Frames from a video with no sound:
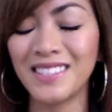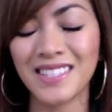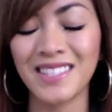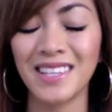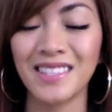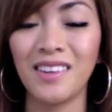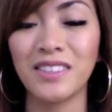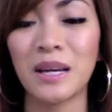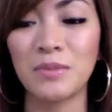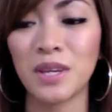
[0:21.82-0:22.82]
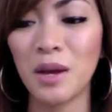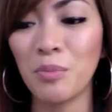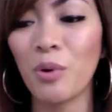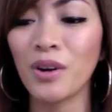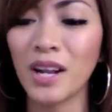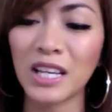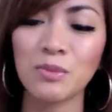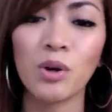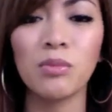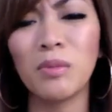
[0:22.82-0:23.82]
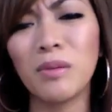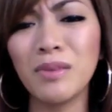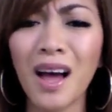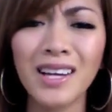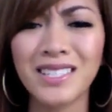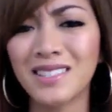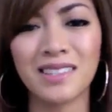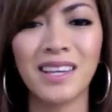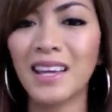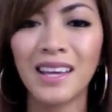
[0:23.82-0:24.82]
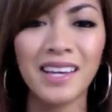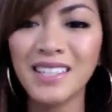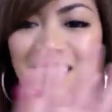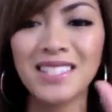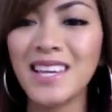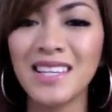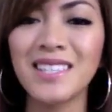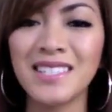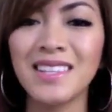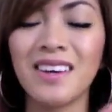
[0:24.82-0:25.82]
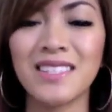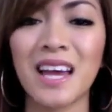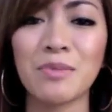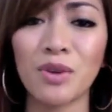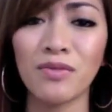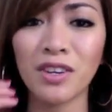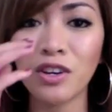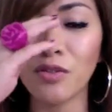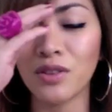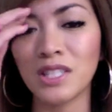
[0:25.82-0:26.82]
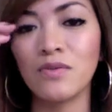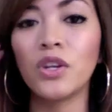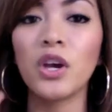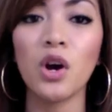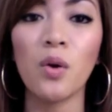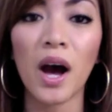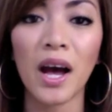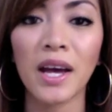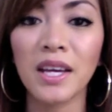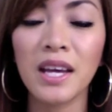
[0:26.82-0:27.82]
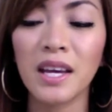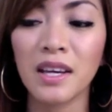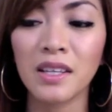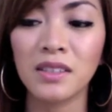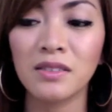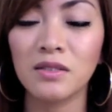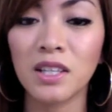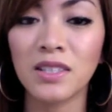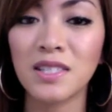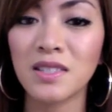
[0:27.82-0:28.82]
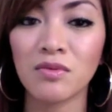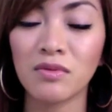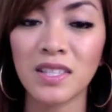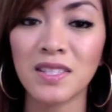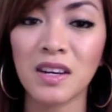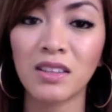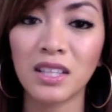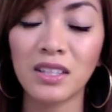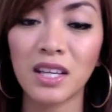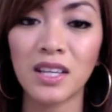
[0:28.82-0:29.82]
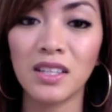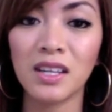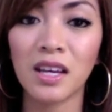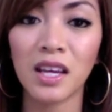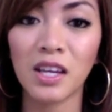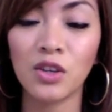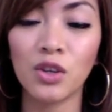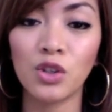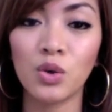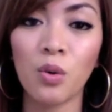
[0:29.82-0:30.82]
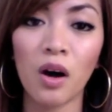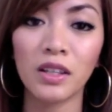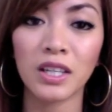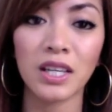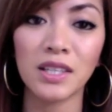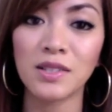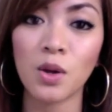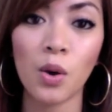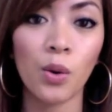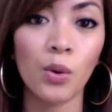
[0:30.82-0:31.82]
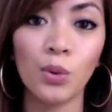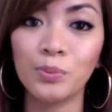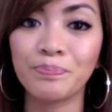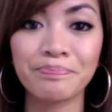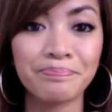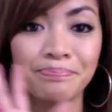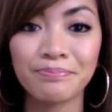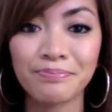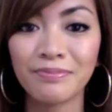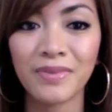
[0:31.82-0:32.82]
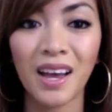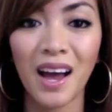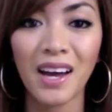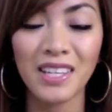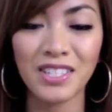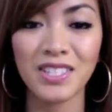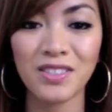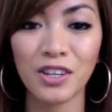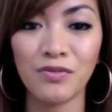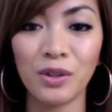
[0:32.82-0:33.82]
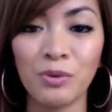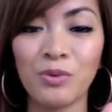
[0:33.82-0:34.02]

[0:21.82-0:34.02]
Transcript: It just takes a long time to import, export, blah blah blah. Just It just takes such a long time so I figured for this video I it doesn't necessarily need a good quality, so I just started filming